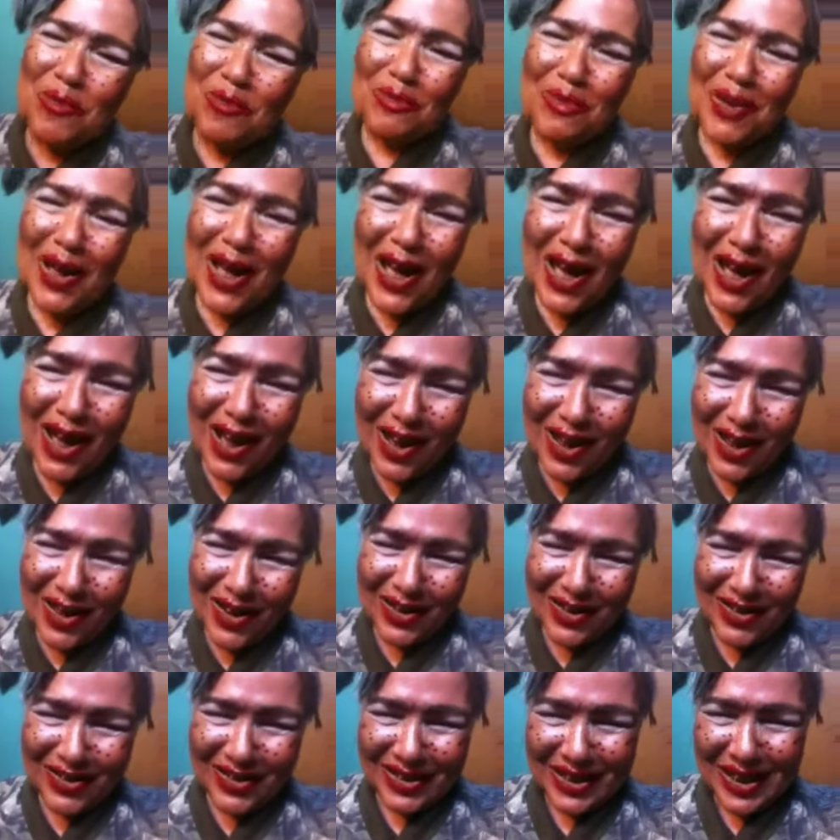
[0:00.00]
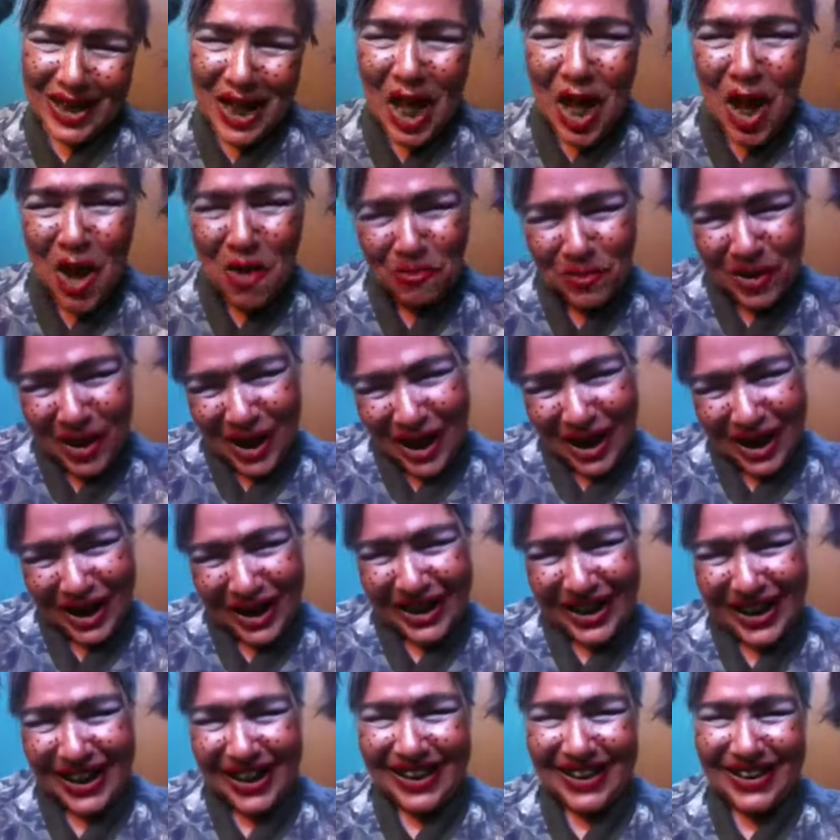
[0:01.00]
Pal, I'm
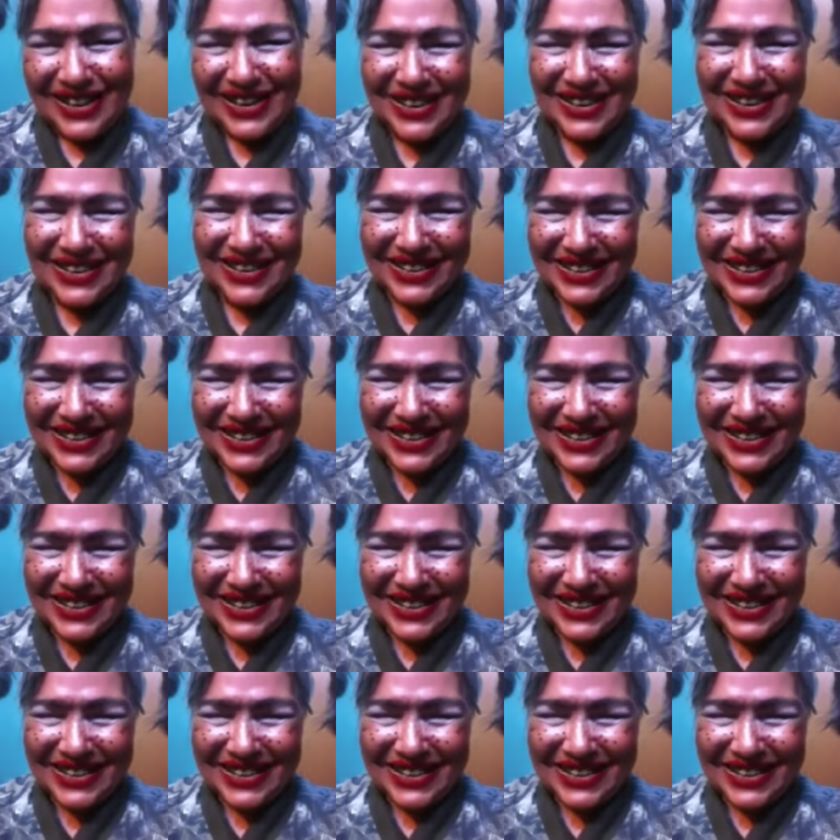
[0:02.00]
Punkin.